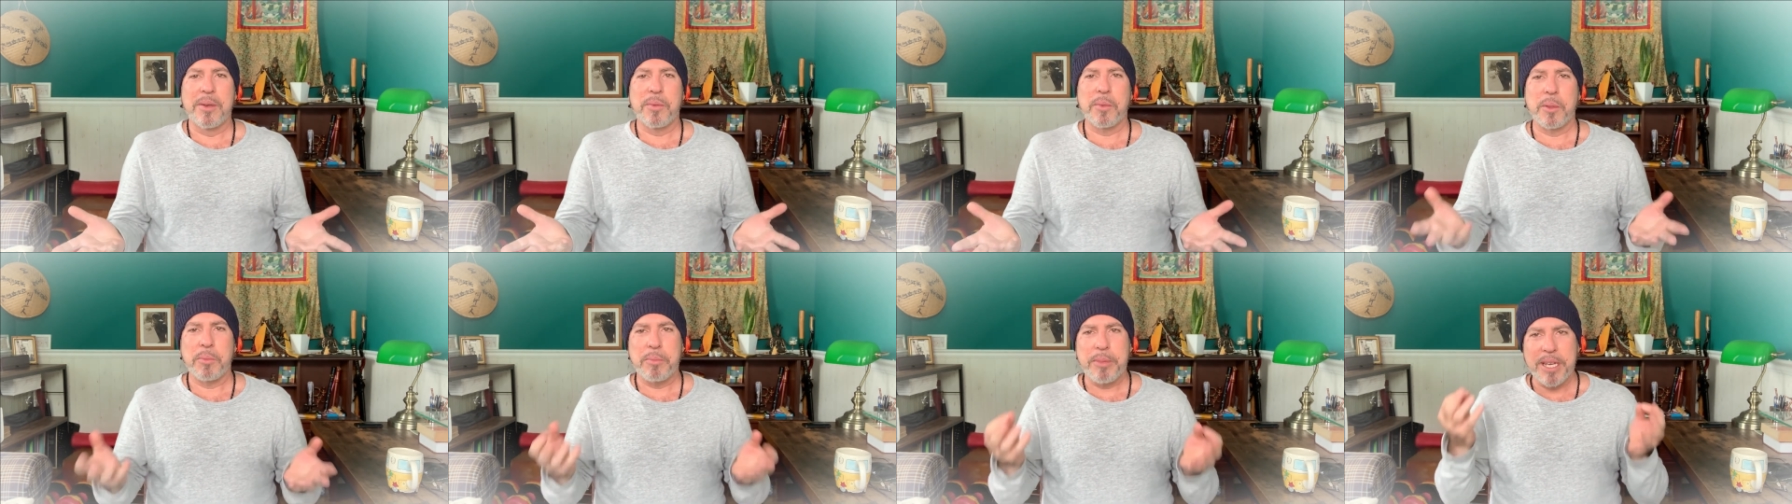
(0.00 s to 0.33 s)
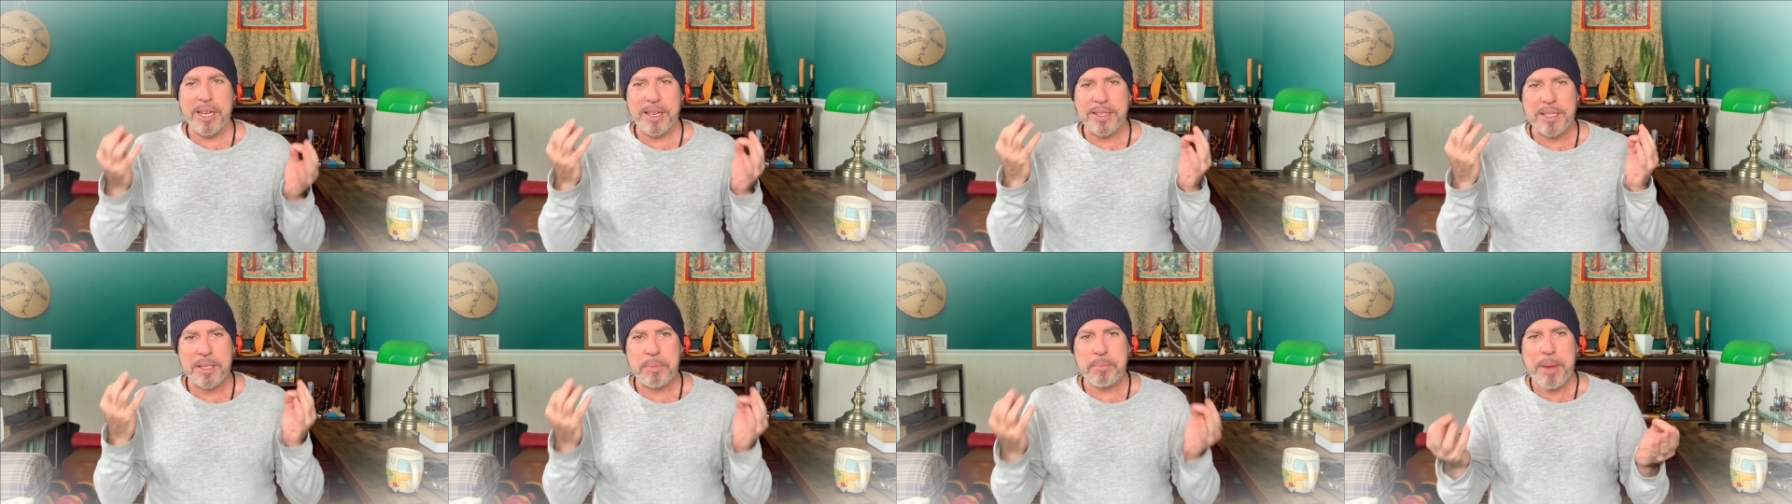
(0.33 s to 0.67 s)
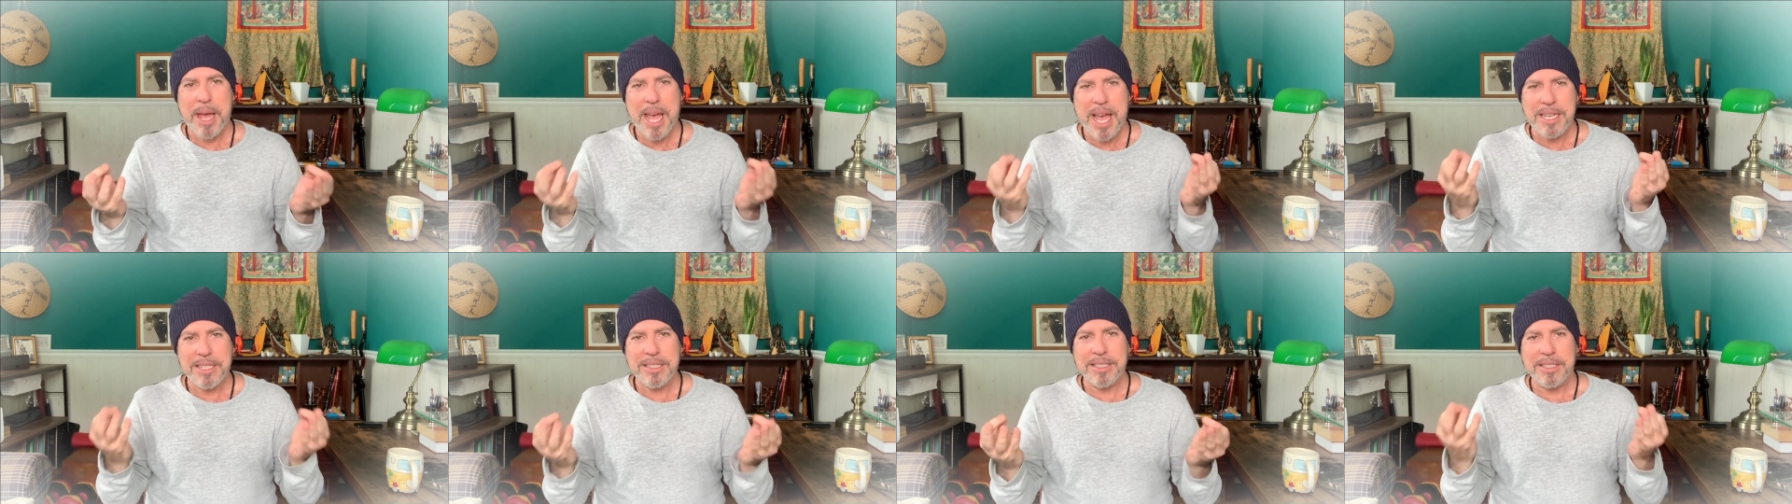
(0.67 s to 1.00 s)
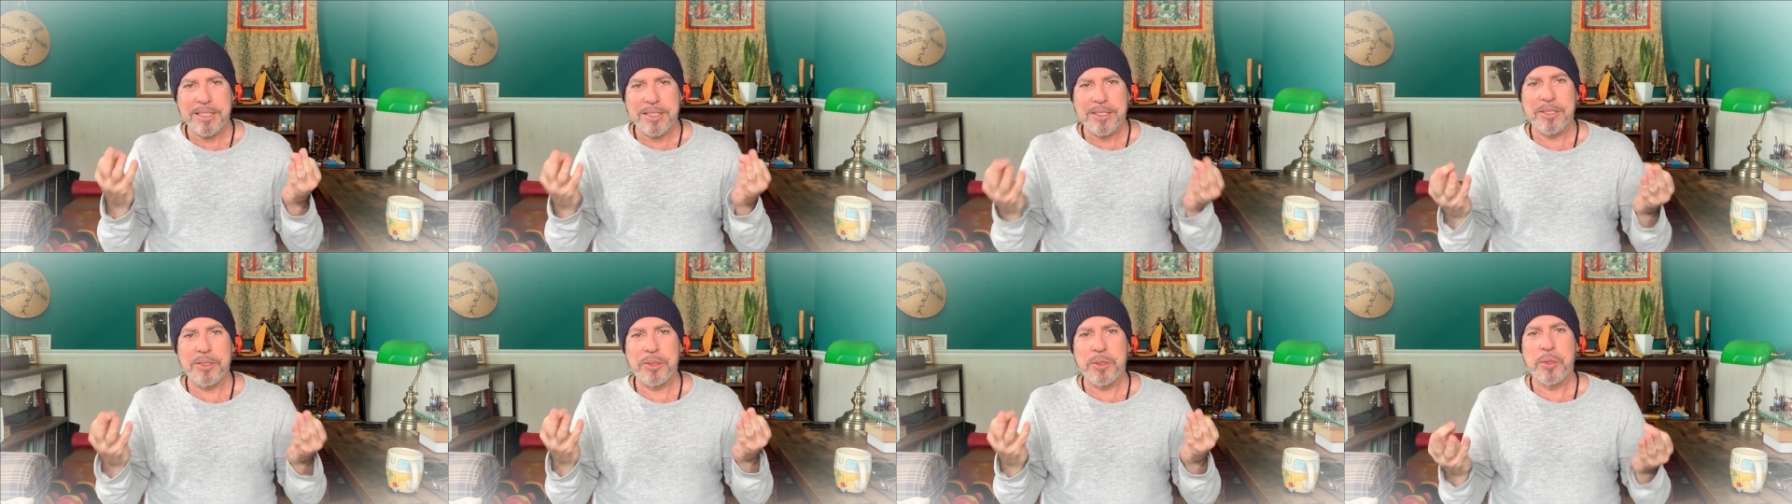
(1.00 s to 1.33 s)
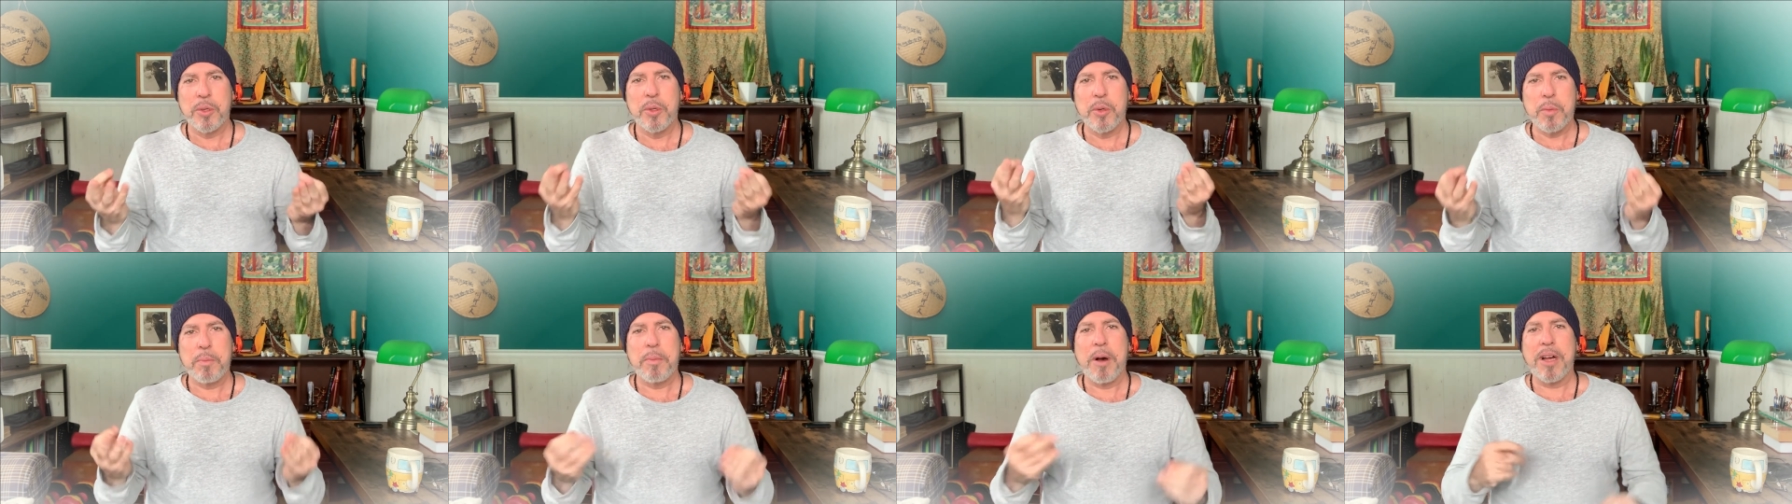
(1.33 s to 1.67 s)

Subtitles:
will be expanded to new